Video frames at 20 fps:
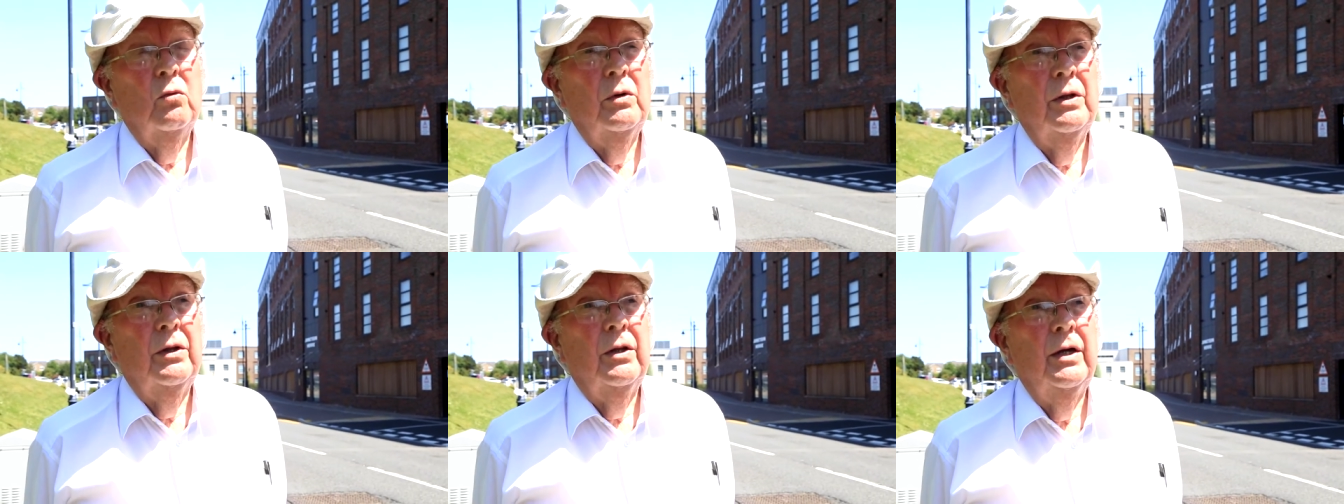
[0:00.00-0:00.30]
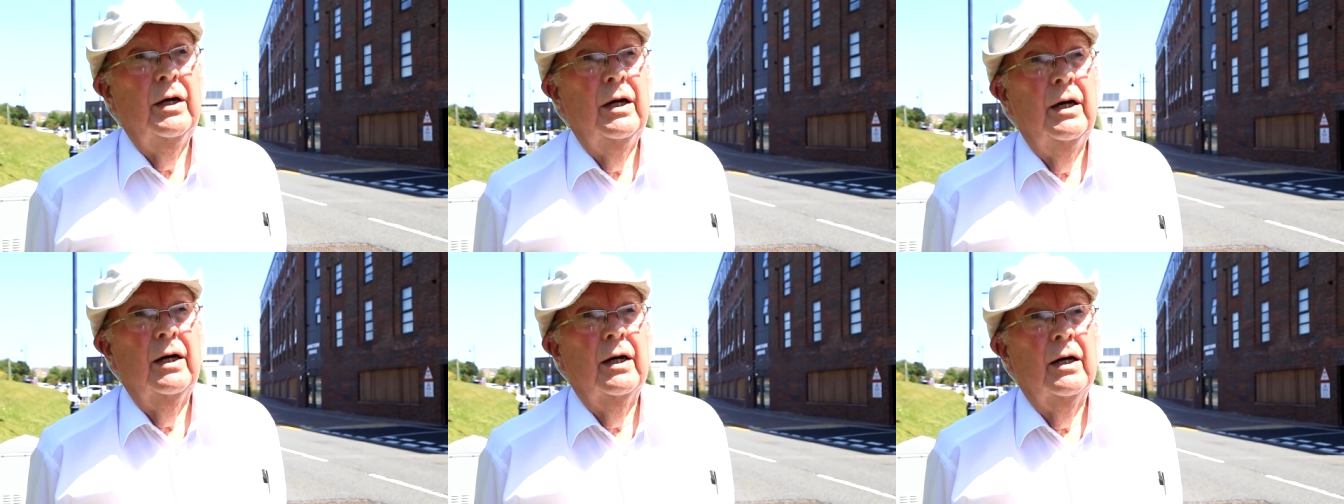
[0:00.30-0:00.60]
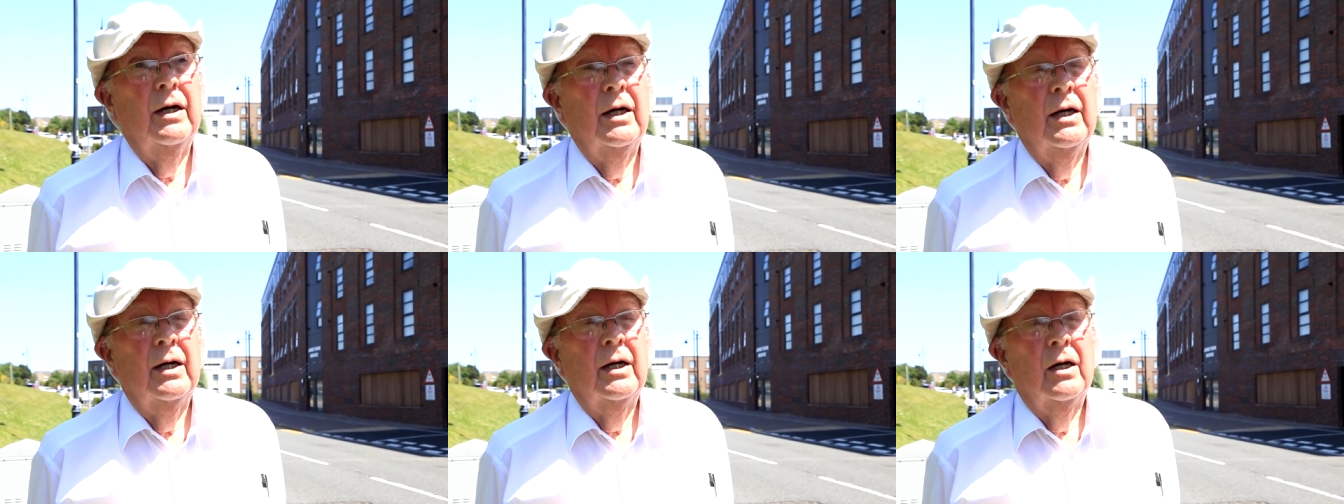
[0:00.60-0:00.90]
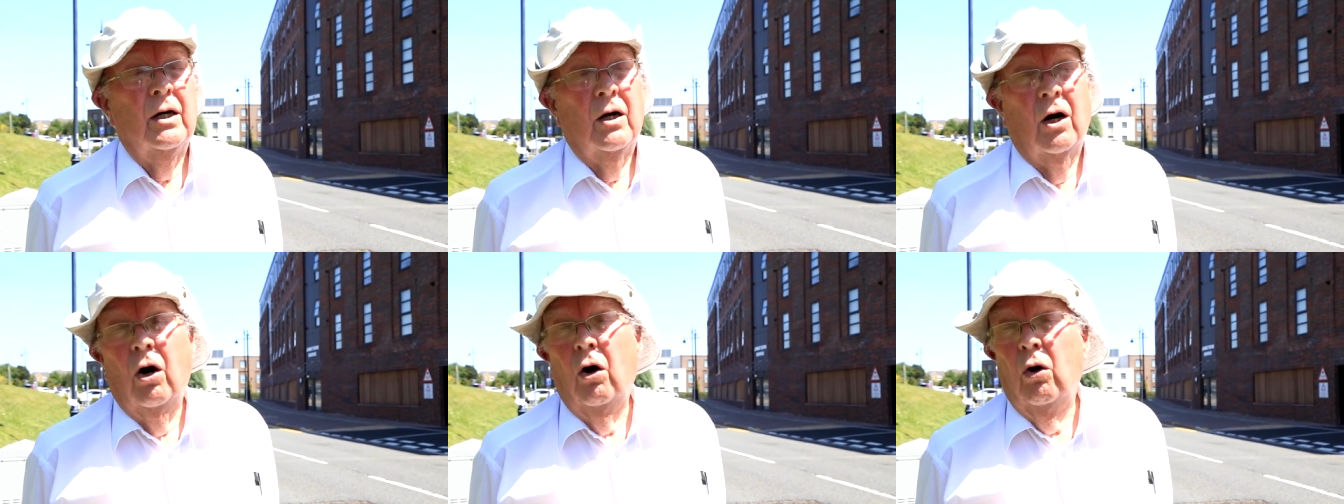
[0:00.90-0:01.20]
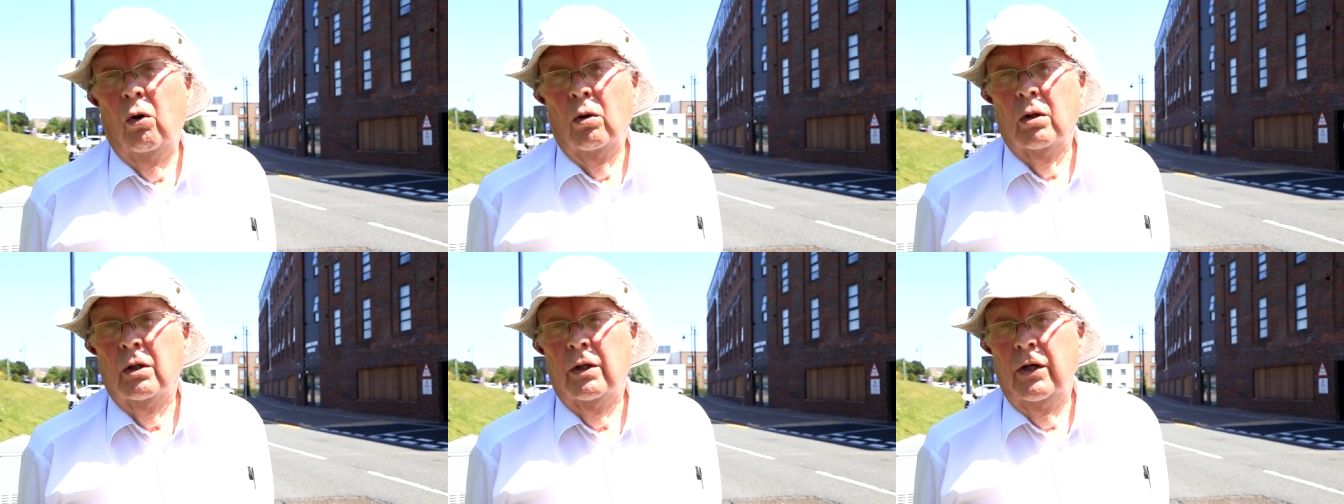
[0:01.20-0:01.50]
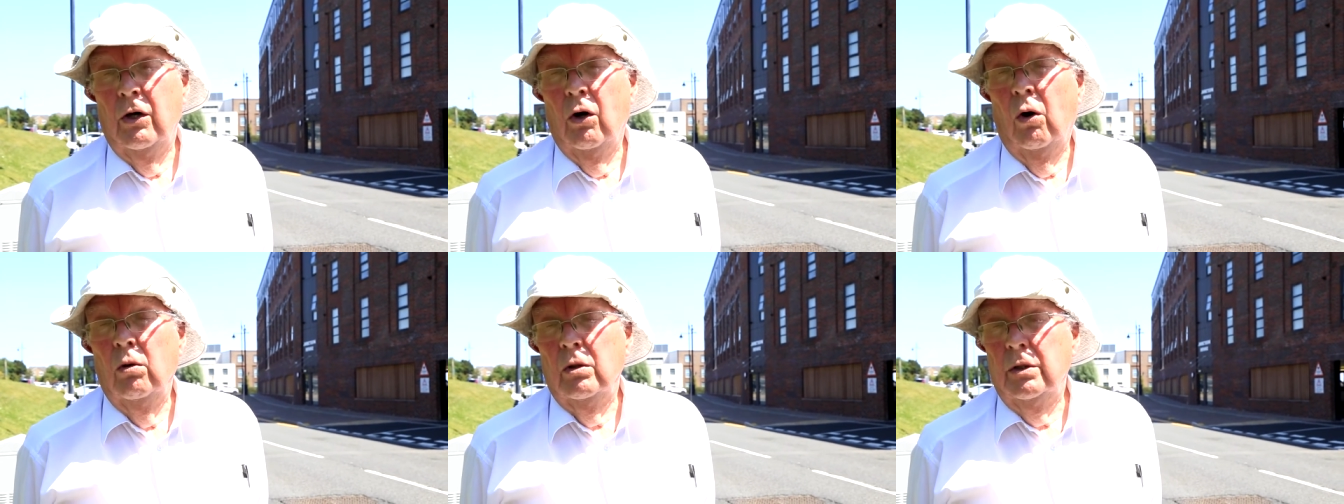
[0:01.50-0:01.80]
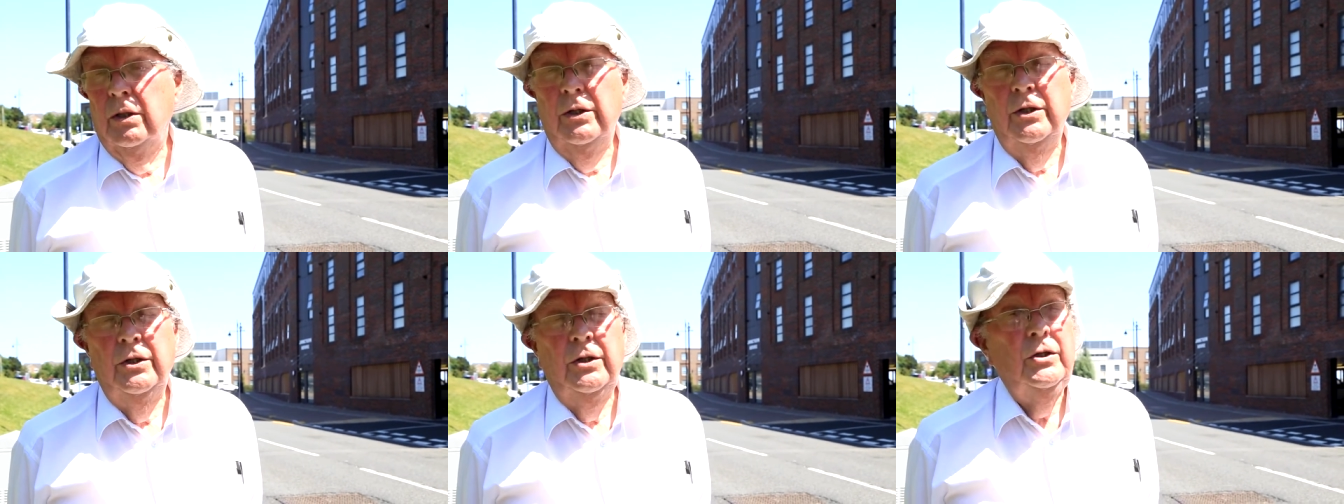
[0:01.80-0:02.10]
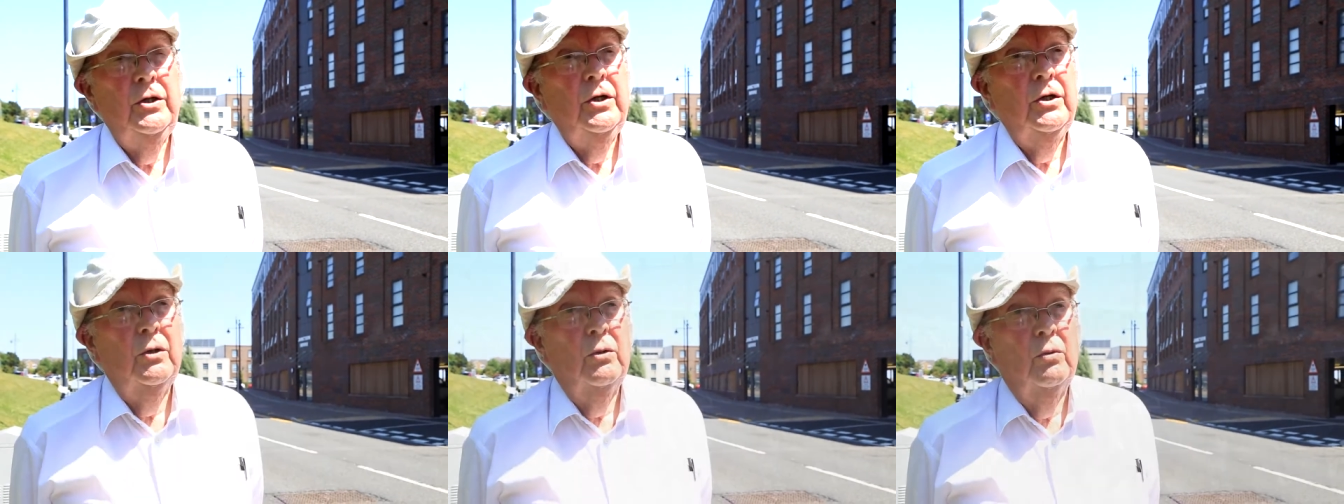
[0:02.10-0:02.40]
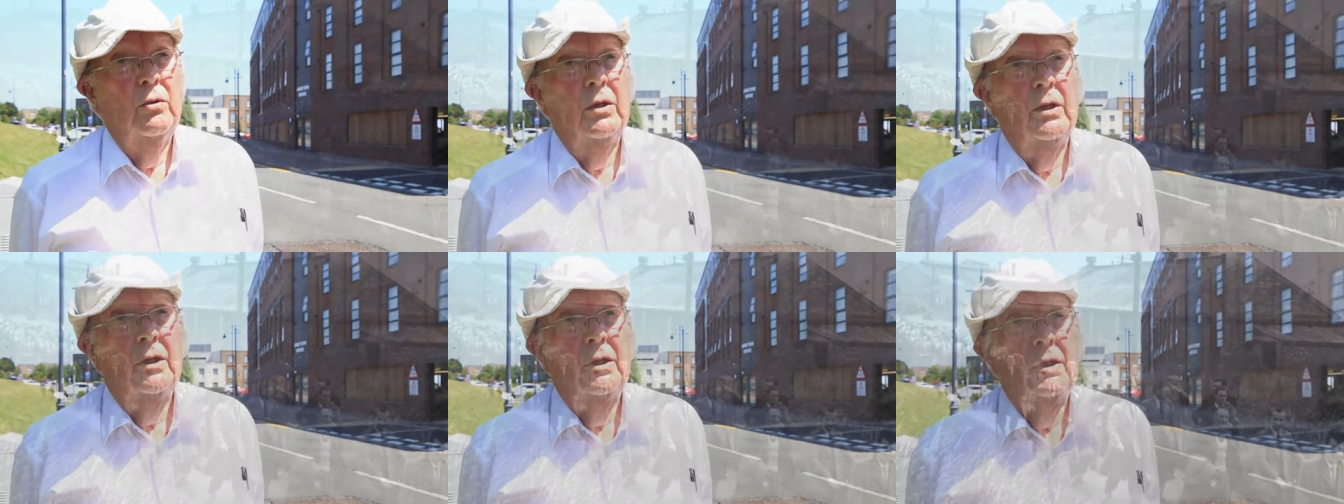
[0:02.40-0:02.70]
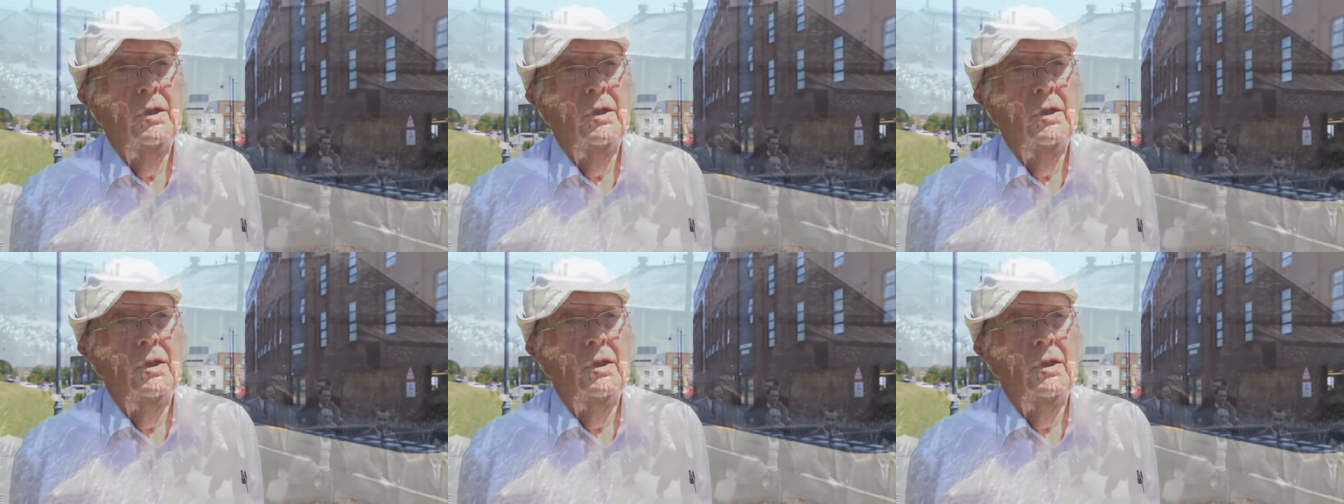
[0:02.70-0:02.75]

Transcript: with the old, the old and the new.